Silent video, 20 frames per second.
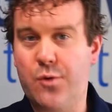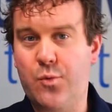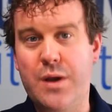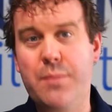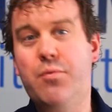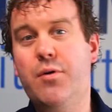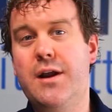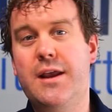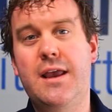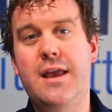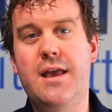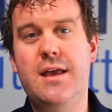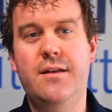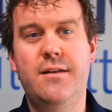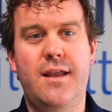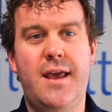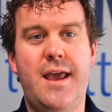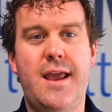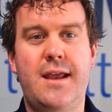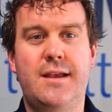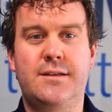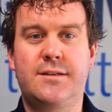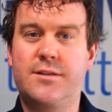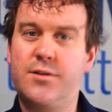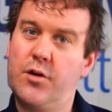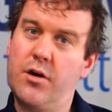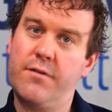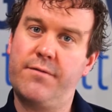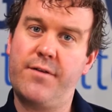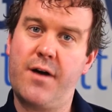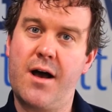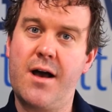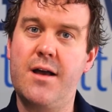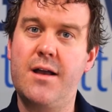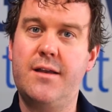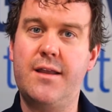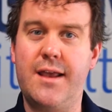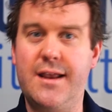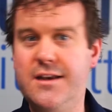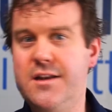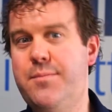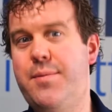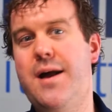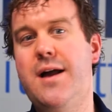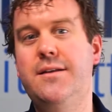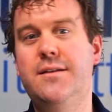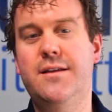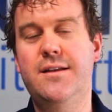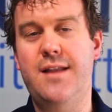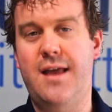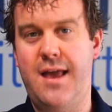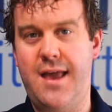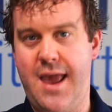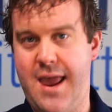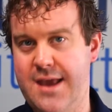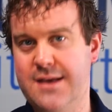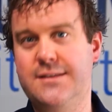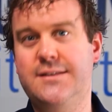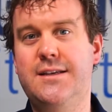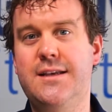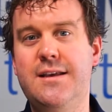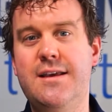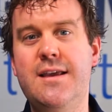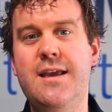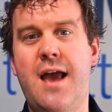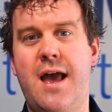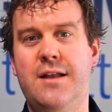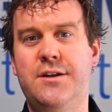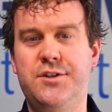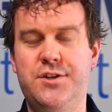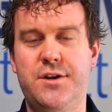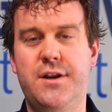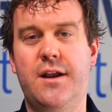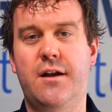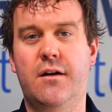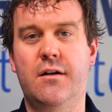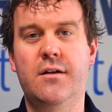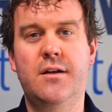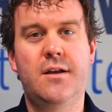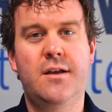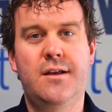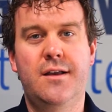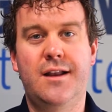We bring in a certified independent ASE engineer,